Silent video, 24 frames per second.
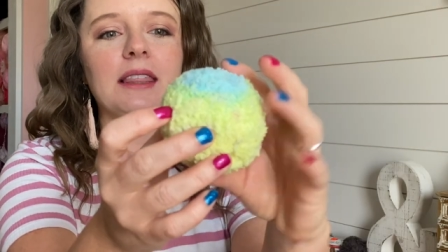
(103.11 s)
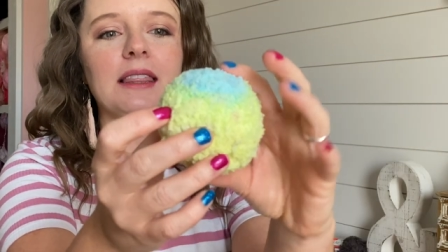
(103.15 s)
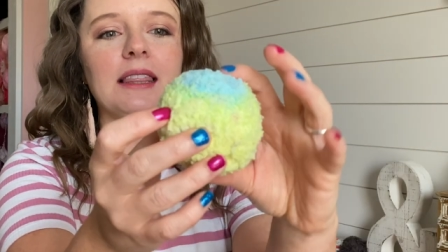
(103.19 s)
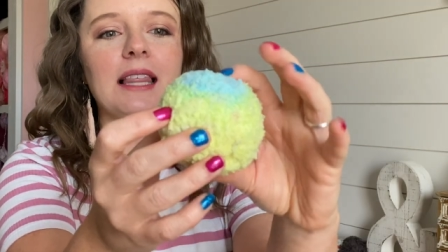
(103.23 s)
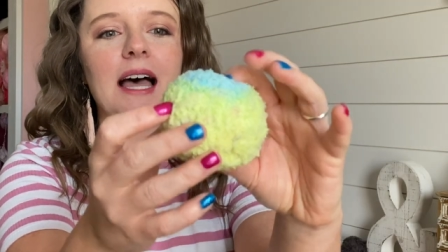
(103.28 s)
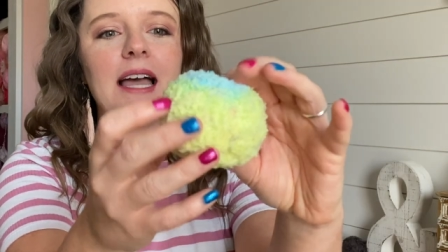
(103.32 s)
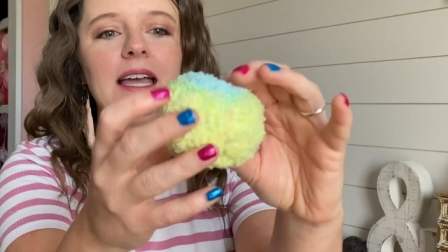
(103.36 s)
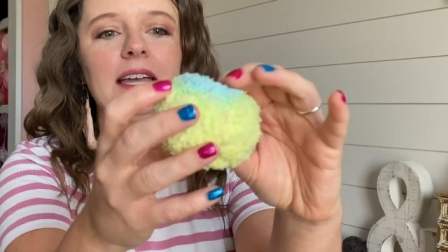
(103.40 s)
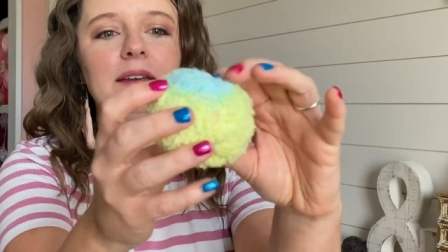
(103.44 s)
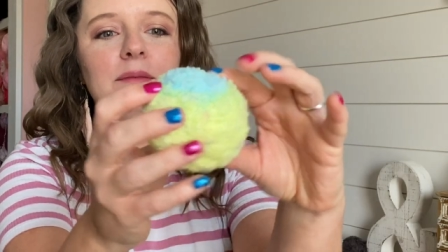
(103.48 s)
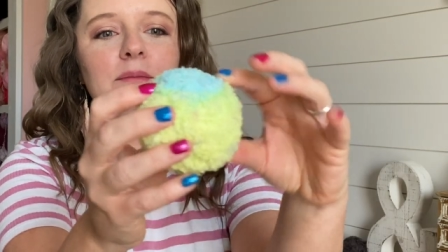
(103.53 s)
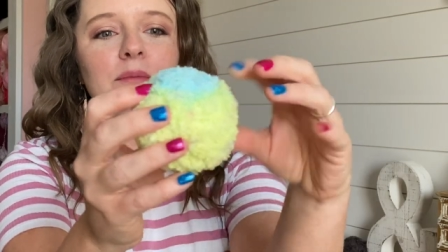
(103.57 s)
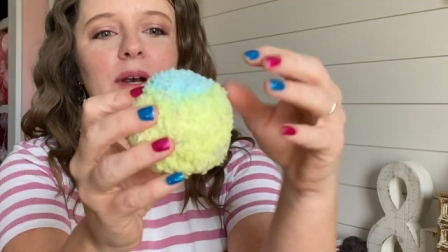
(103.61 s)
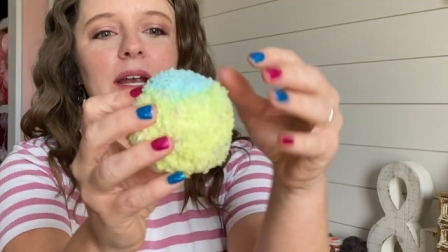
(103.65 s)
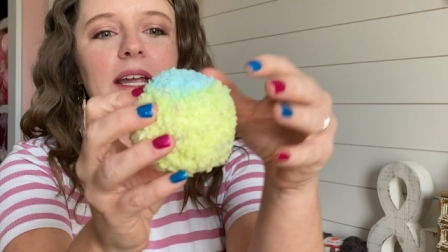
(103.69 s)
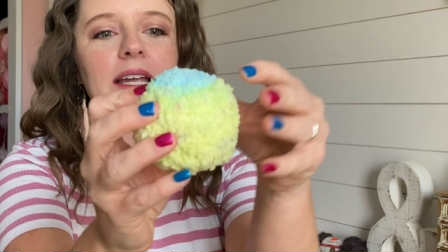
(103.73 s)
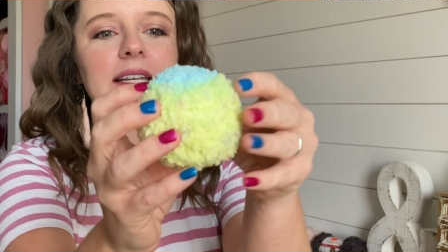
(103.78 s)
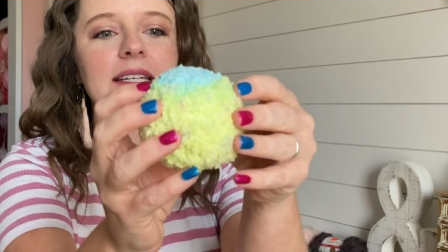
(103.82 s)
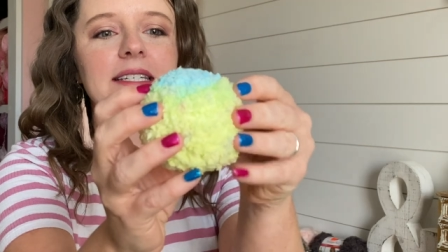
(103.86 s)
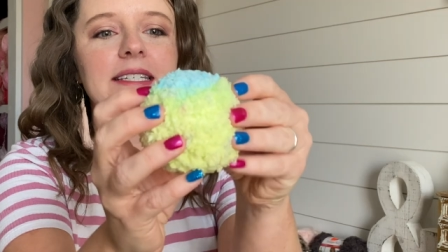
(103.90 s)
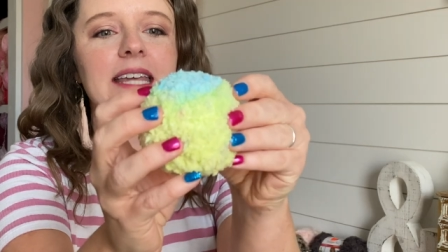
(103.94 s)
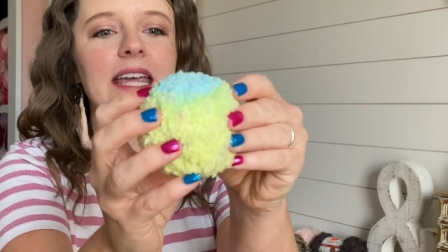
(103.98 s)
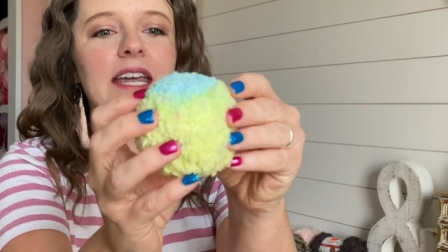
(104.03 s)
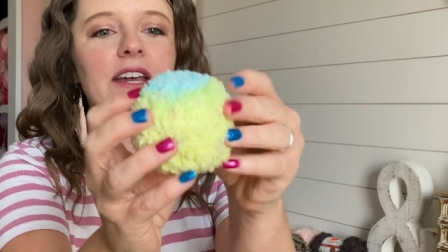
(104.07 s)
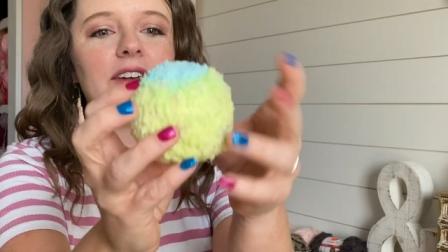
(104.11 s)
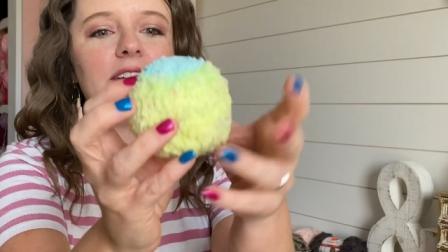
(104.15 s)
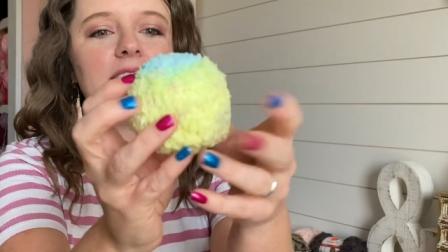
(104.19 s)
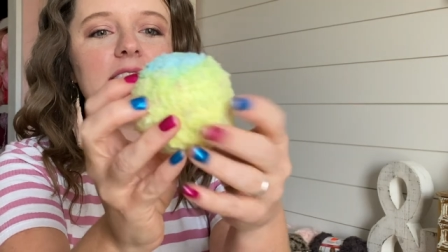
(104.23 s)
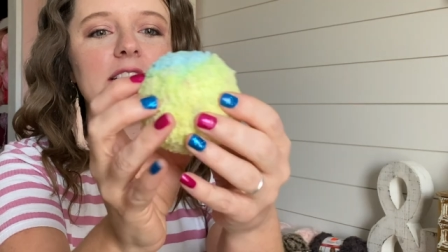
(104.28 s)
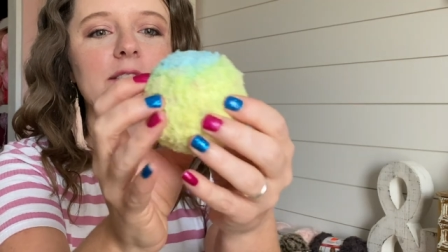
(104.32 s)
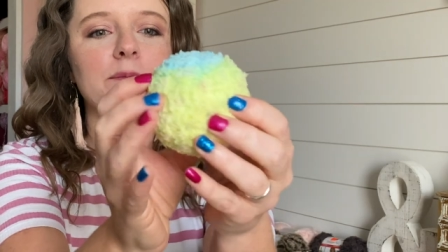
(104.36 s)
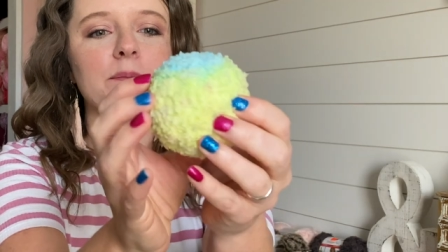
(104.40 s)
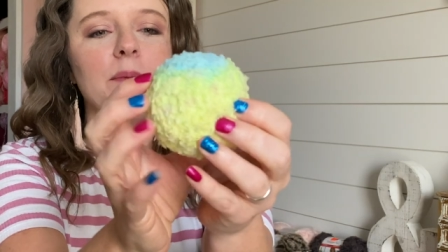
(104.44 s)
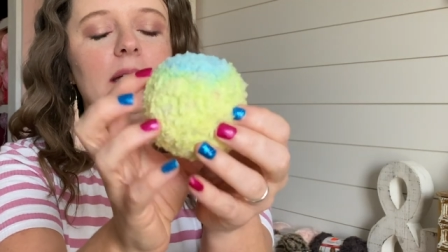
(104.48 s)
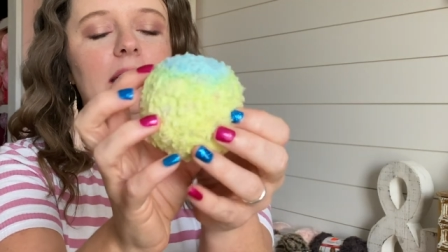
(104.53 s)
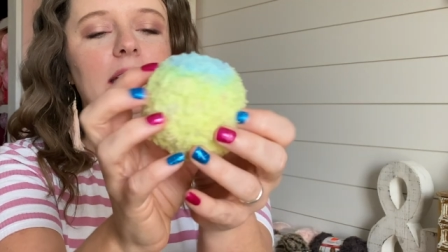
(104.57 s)
Lion Brand Terry
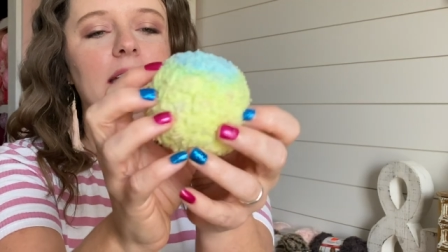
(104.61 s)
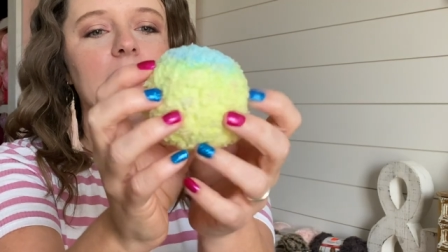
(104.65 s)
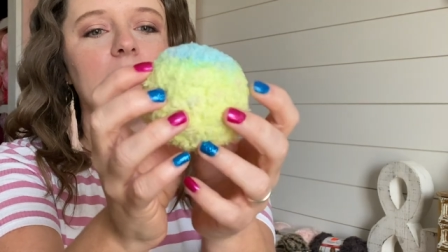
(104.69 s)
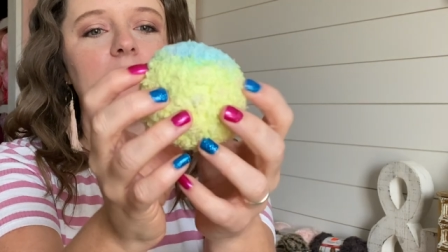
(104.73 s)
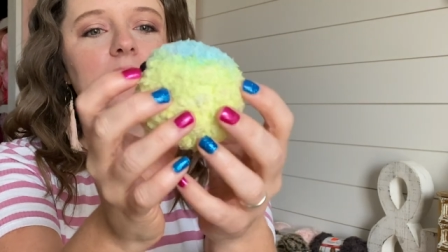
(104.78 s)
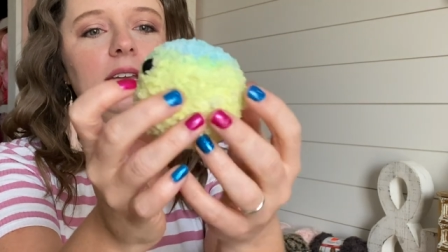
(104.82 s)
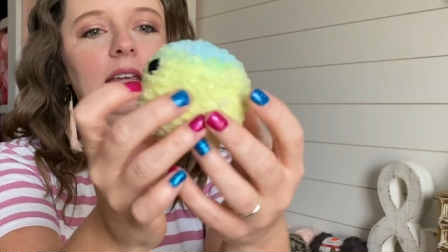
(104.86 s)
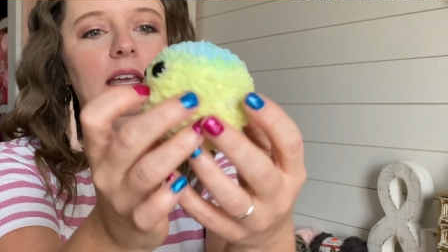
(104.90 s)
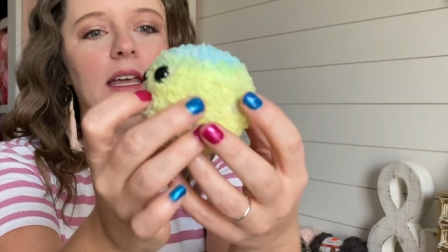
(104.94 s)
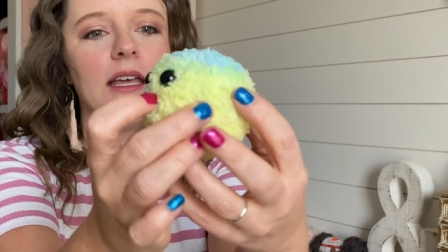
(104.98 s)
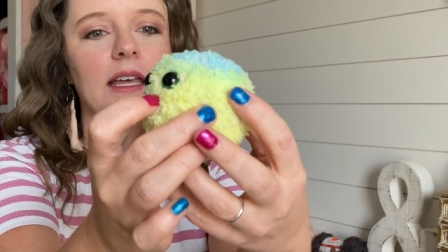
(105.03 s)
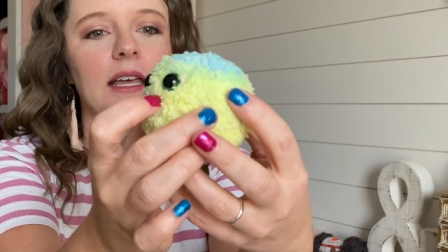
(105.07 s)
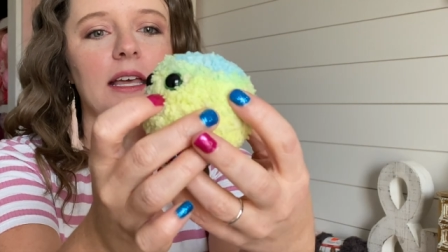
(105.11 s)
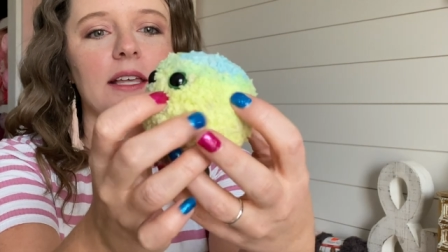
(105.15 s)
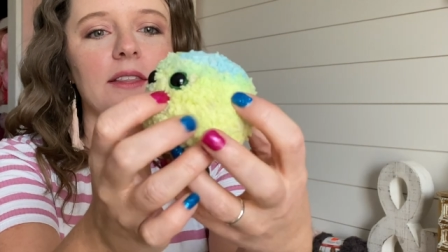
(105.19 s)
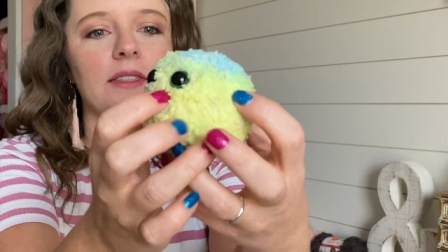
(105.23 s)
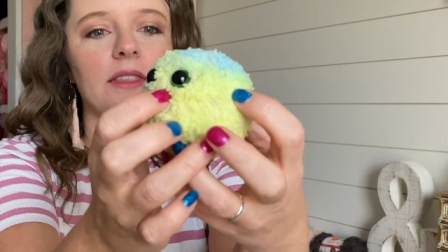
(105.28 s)
Spun, and